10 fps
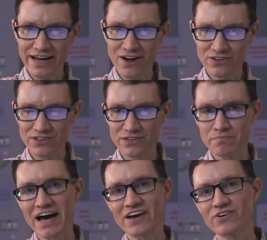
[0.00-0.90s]
an
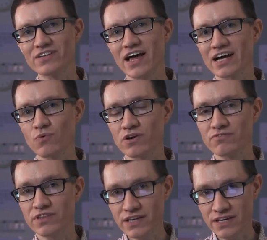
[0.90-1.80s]
alkaline battery like one
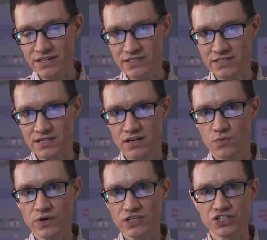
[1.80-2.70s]
of these,
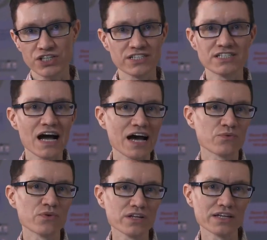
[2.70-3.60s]
which is
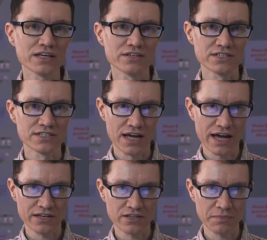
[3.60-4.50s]
not really
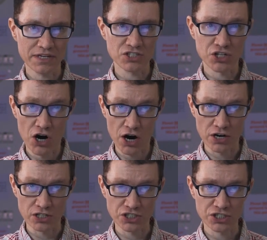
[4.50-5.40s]
designed to be
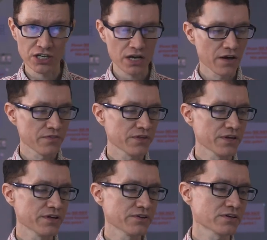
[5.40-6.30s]
charged,
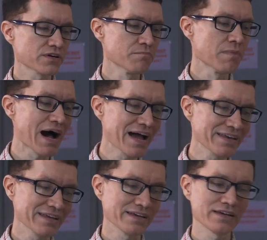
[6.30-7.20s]
then
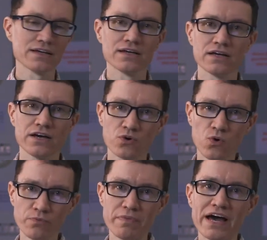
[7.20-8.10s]
combining an
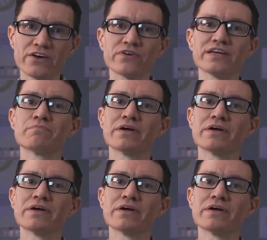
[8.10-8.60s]
old battery in